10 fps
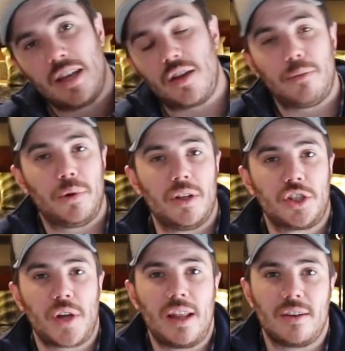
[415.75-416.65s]
you can pull a
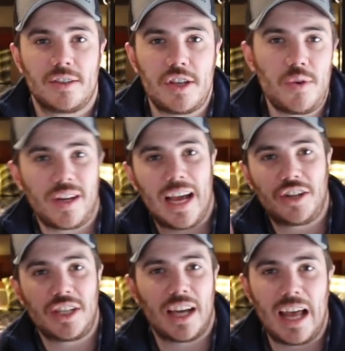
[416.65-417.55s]
trailer. So you can
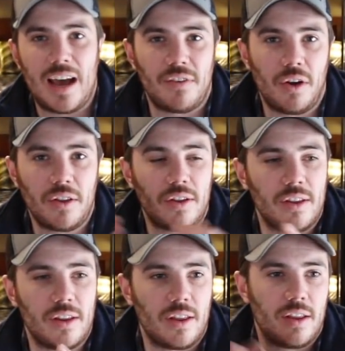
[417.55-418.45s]
actually kind of have all
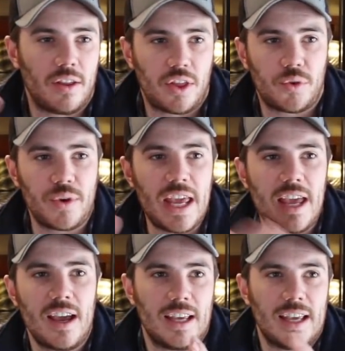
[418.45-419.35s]
the
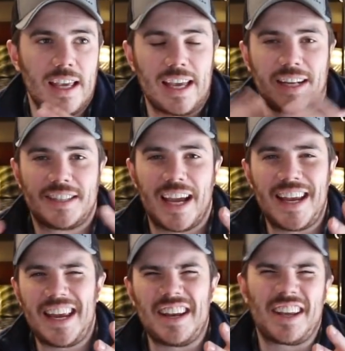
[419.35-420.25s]
three
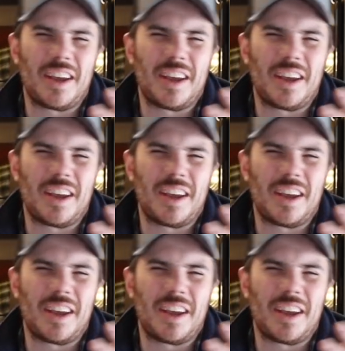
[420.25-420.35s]
exciting